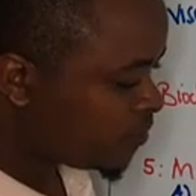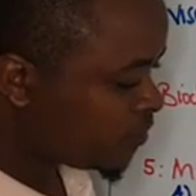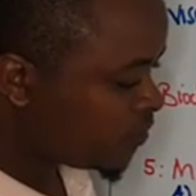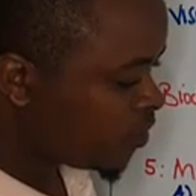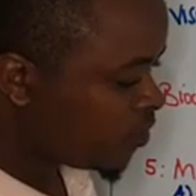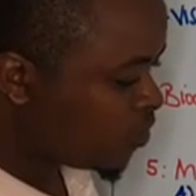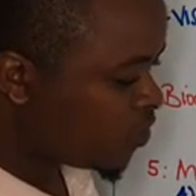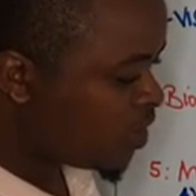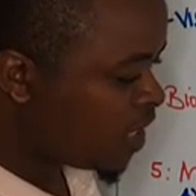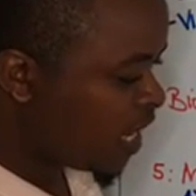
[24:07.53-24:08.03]

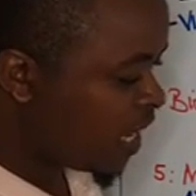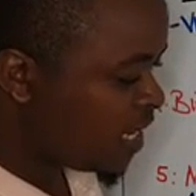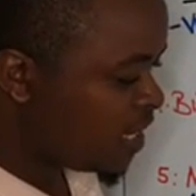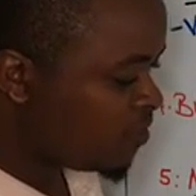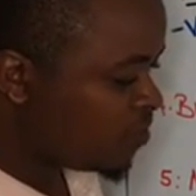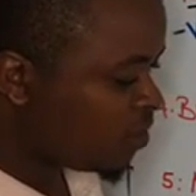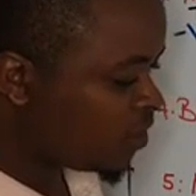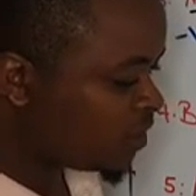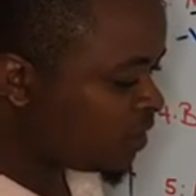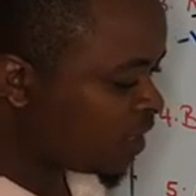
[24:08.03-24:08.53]
or
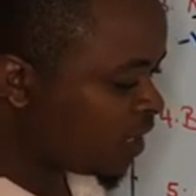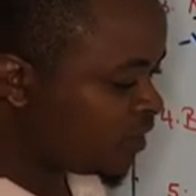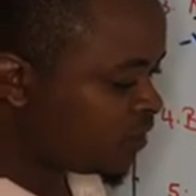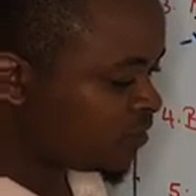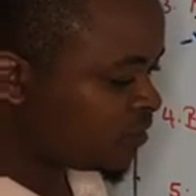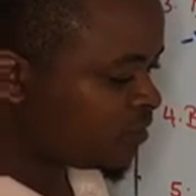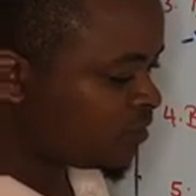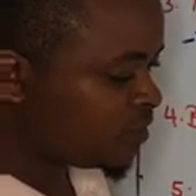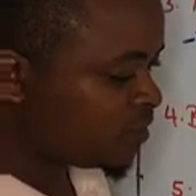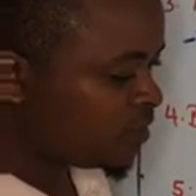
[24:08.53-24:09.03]
non-immotile,
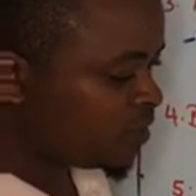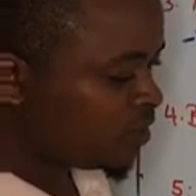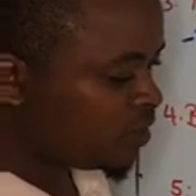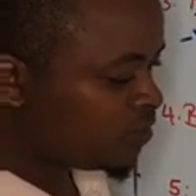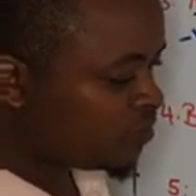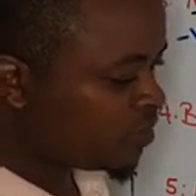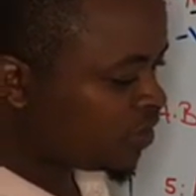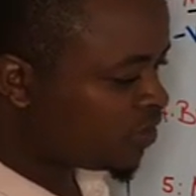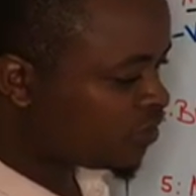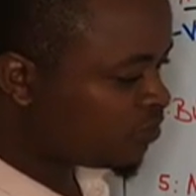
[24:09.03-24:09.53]

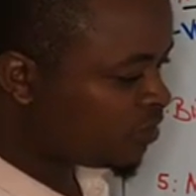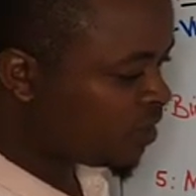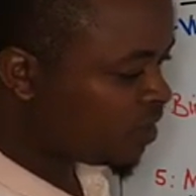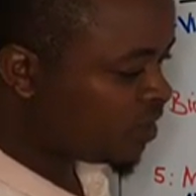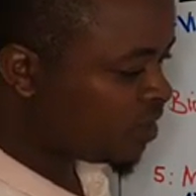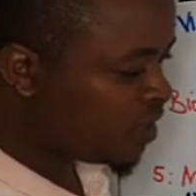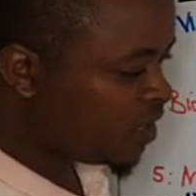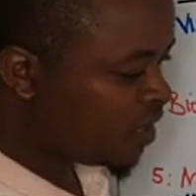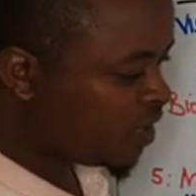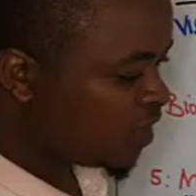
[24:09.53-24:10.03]
which
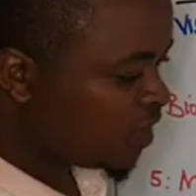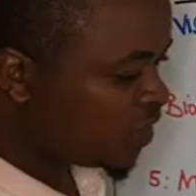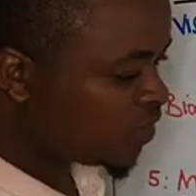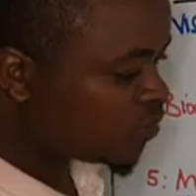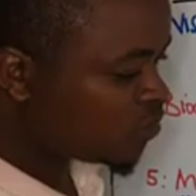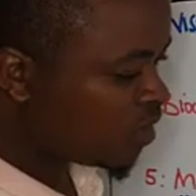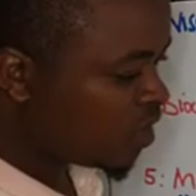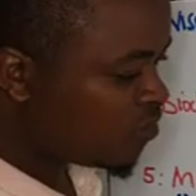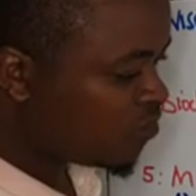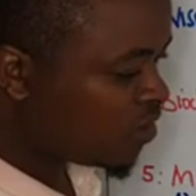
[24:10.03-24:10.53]

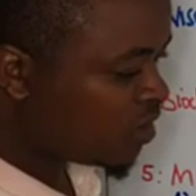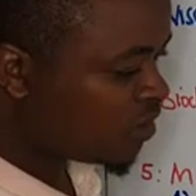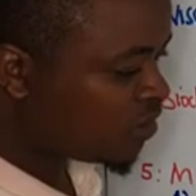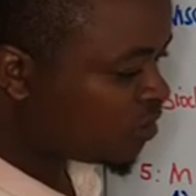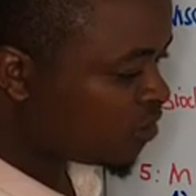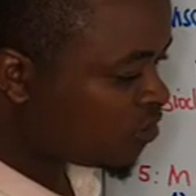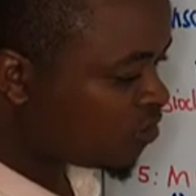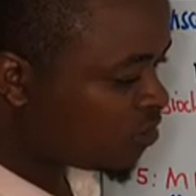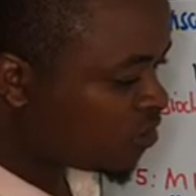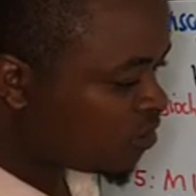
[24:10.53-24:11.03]
this one we
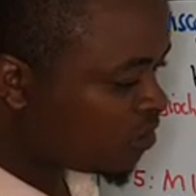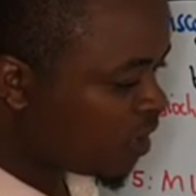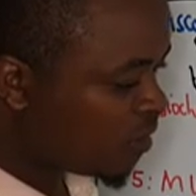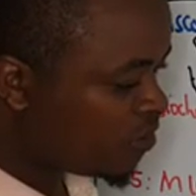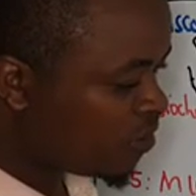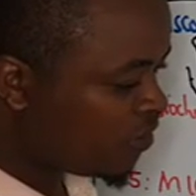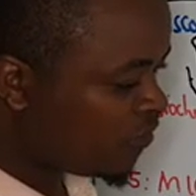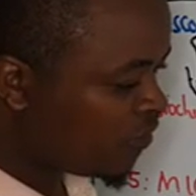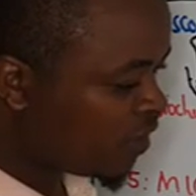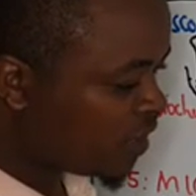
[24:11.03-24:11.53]

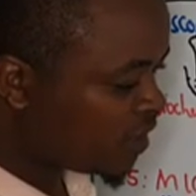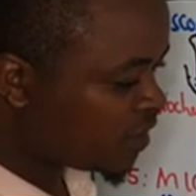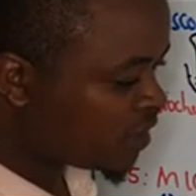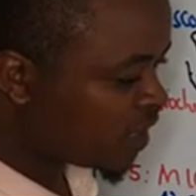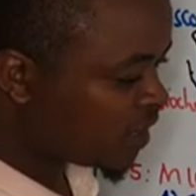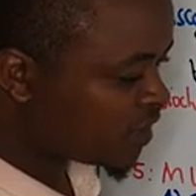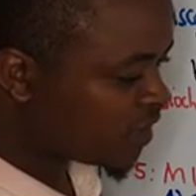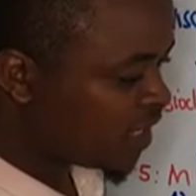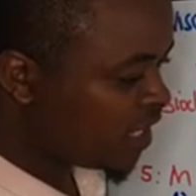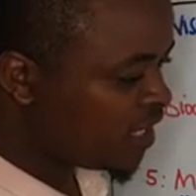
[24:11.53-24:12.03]
abbreviate it
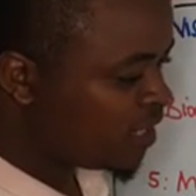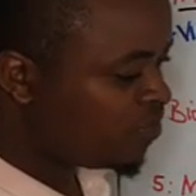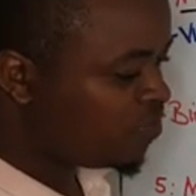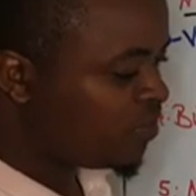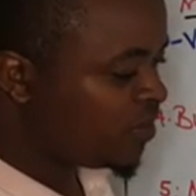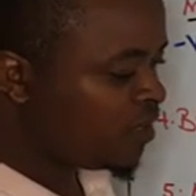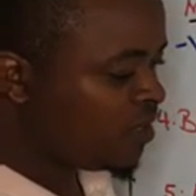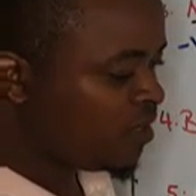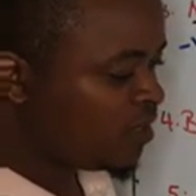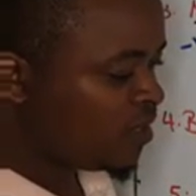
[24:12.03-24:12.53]
as
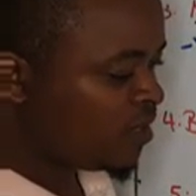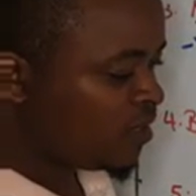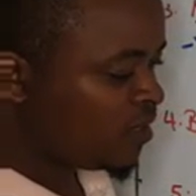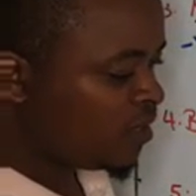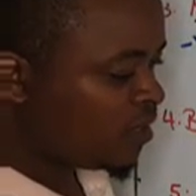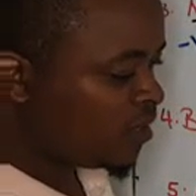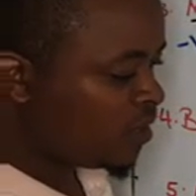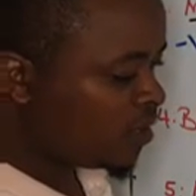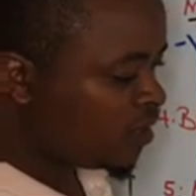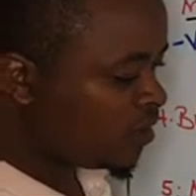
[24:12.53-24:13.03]
NP,
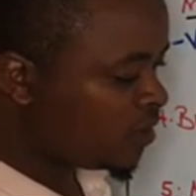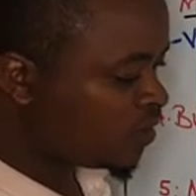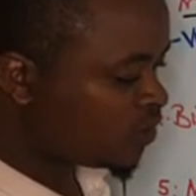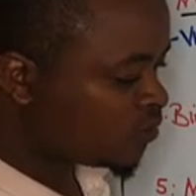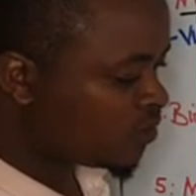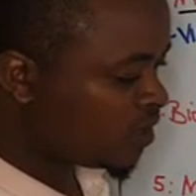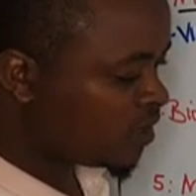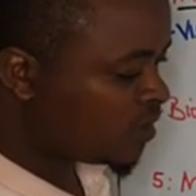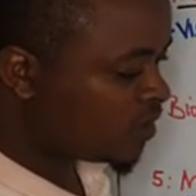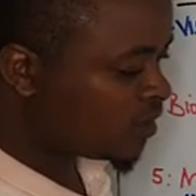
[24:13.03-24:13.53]
this
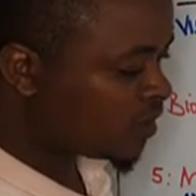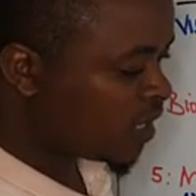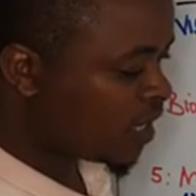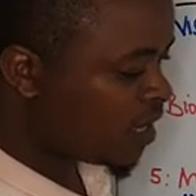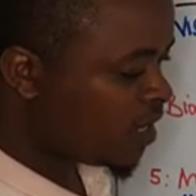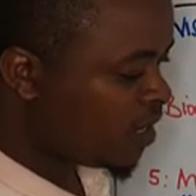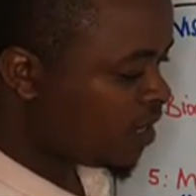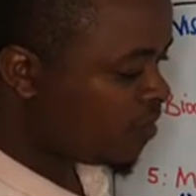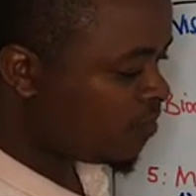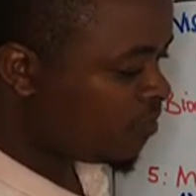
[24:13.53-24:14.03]
one is
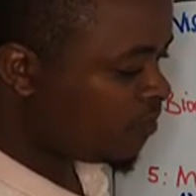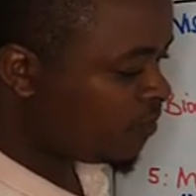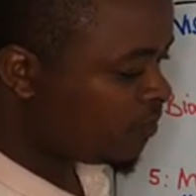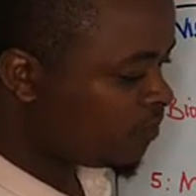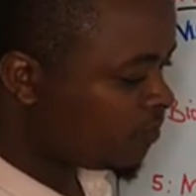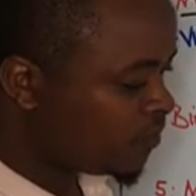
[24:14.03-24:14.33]
IM.